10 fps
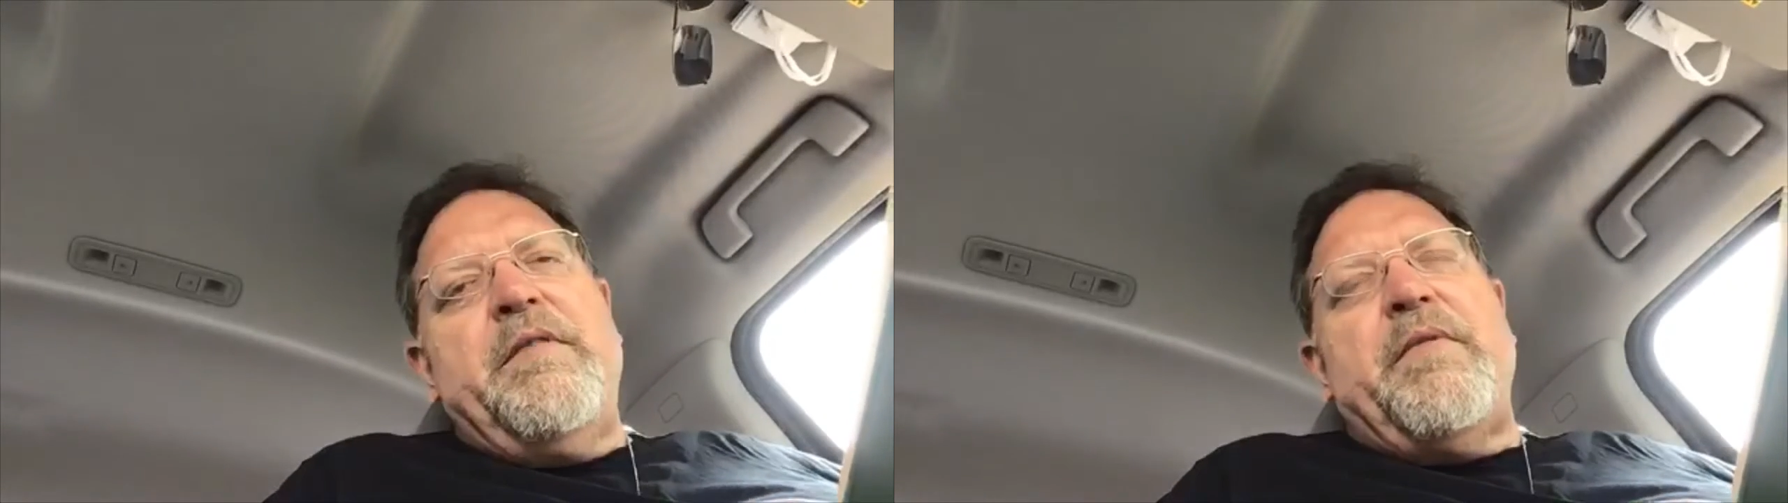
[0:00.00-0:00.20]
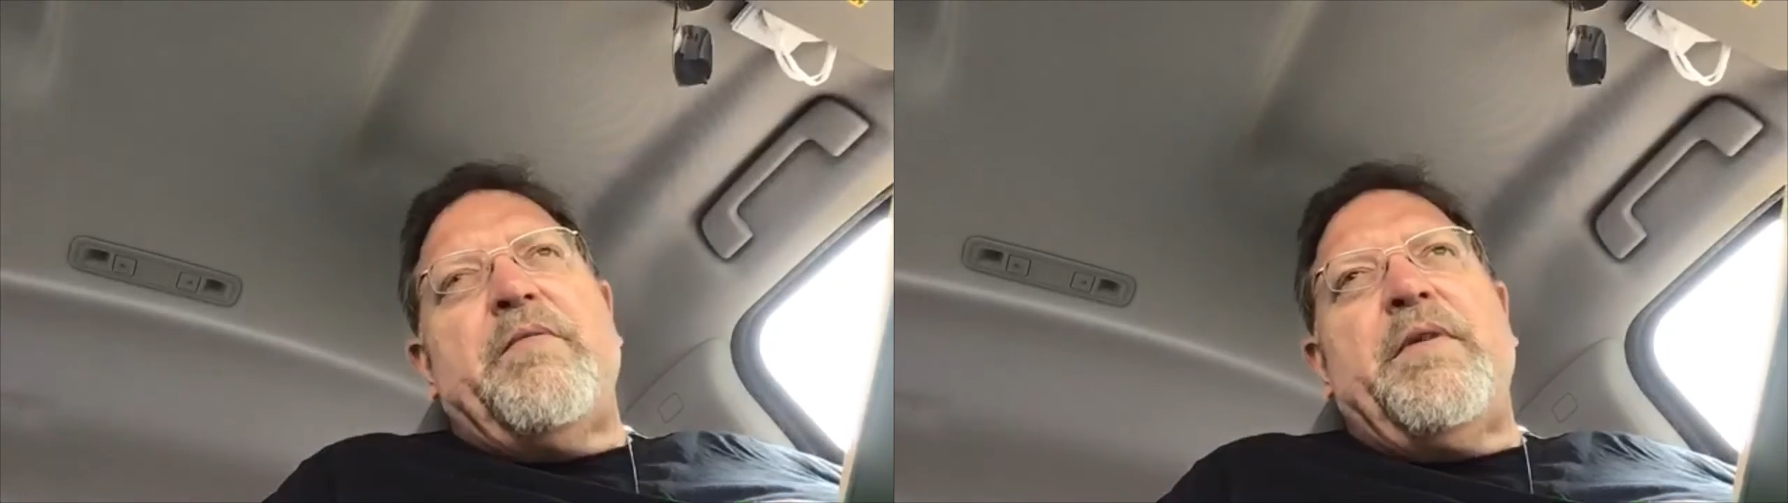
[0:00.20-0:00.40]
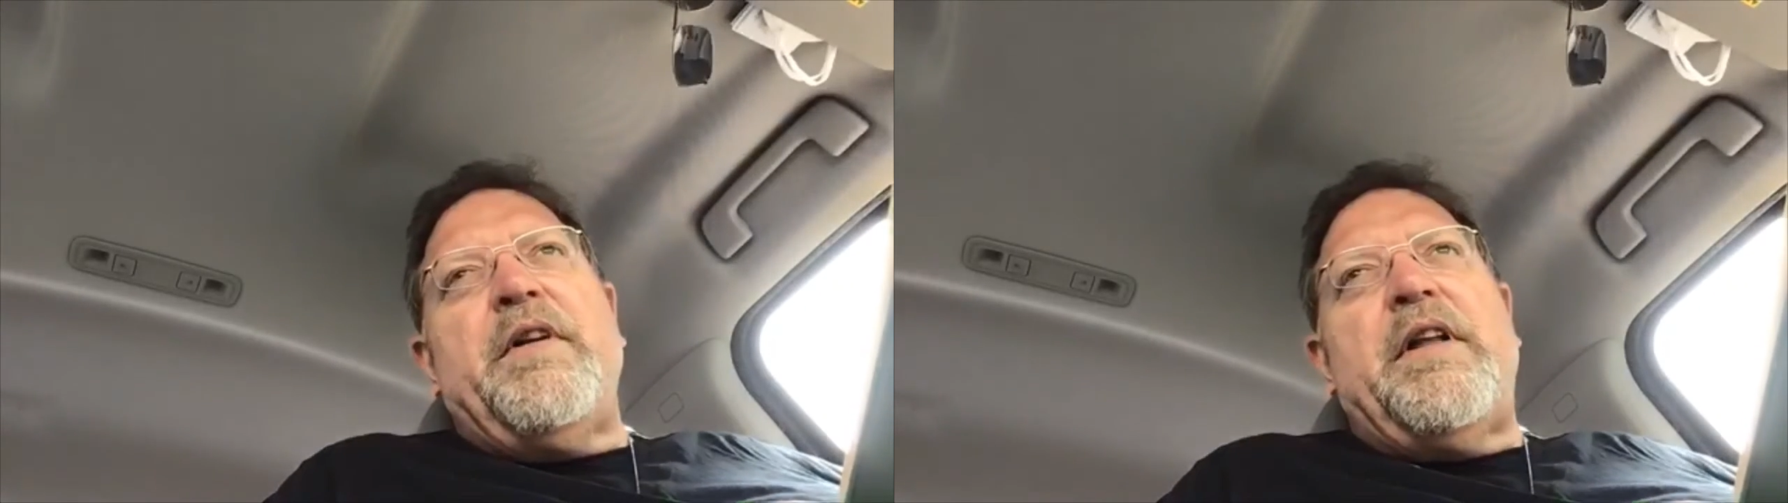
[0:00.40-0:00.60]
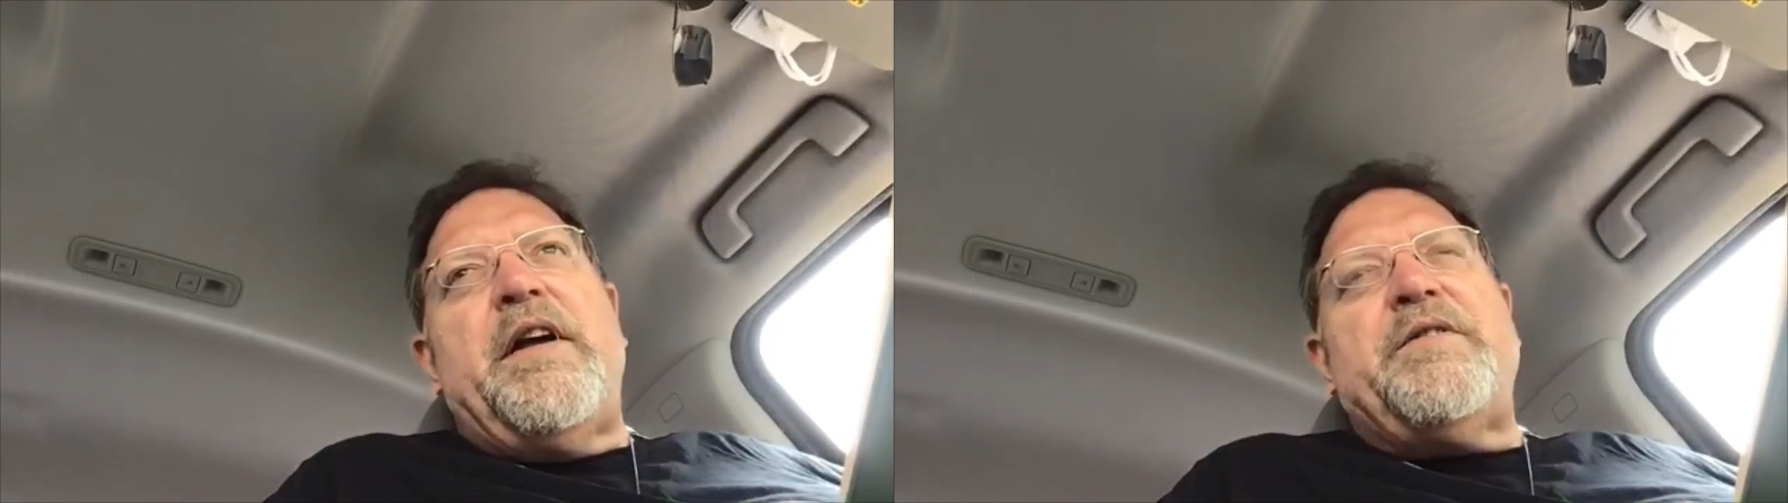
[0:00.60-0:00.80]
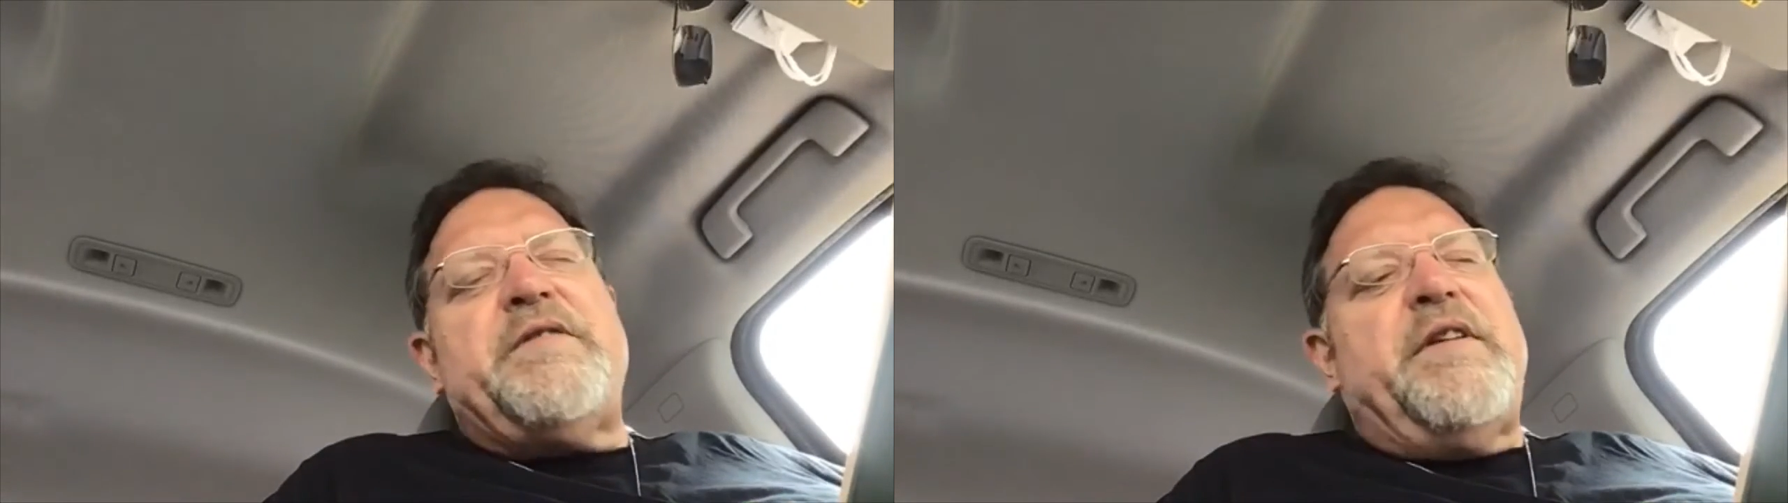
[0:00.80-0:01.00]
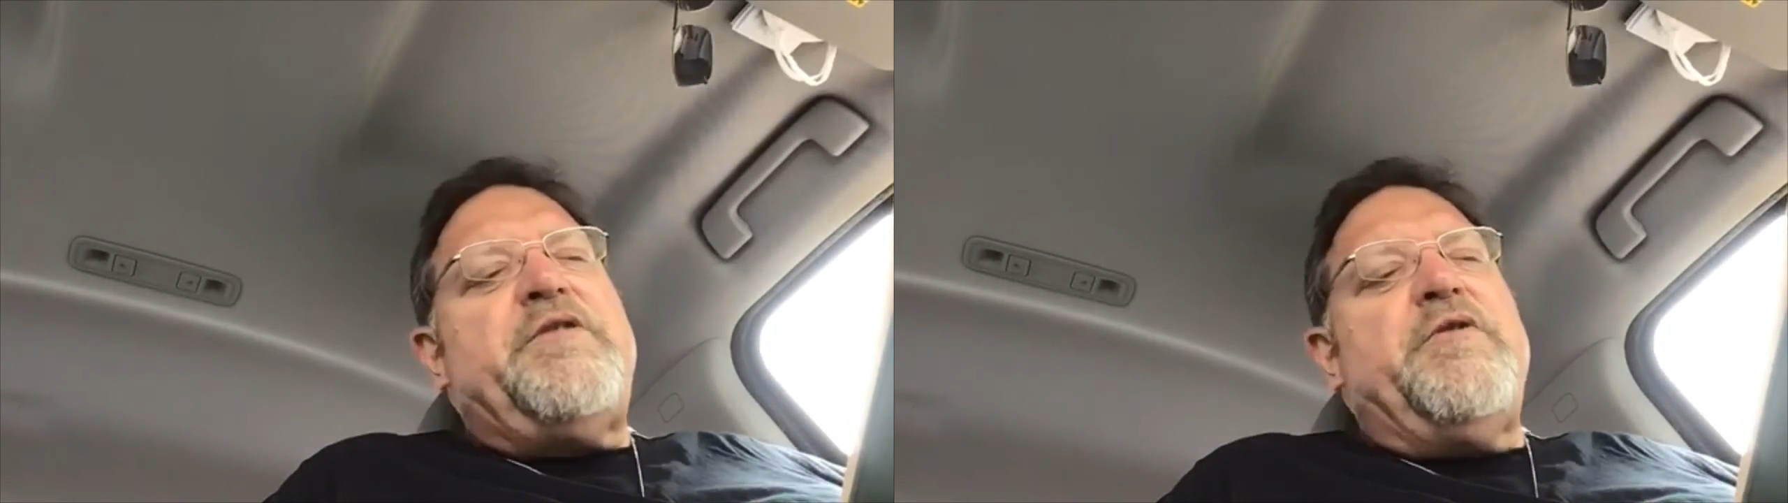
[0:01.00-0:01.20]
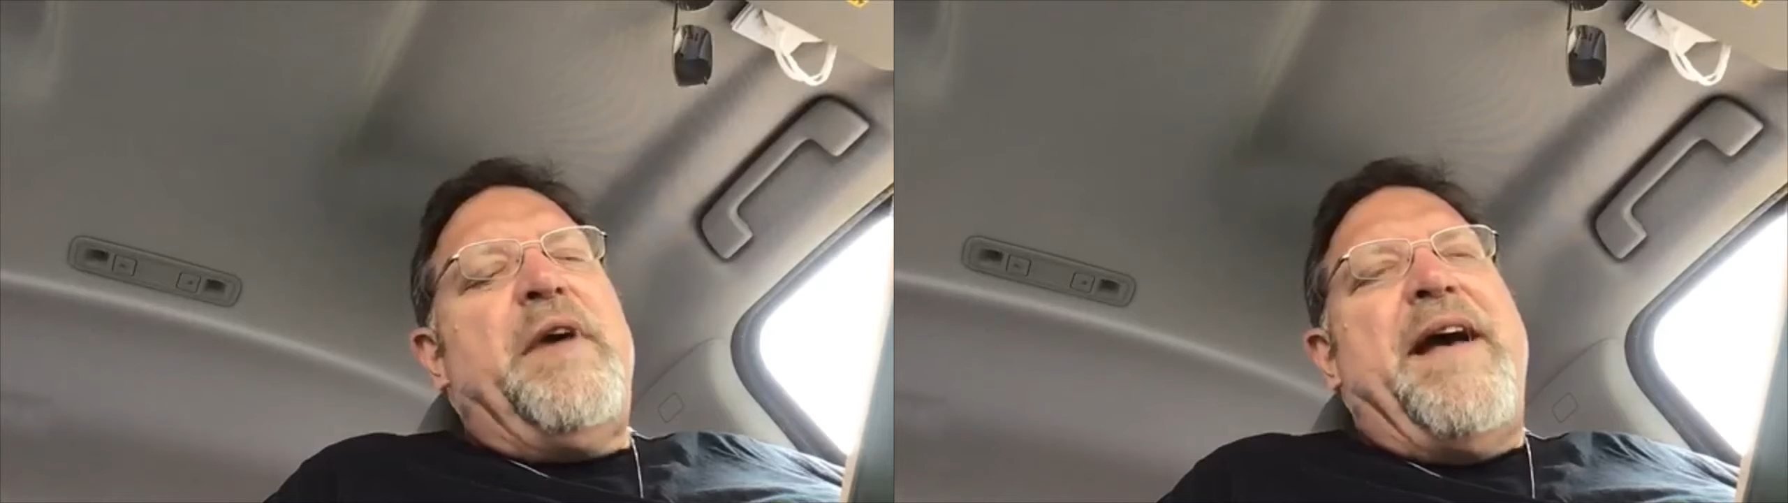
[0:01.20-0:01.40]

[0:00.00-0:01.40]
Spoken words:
but realize that you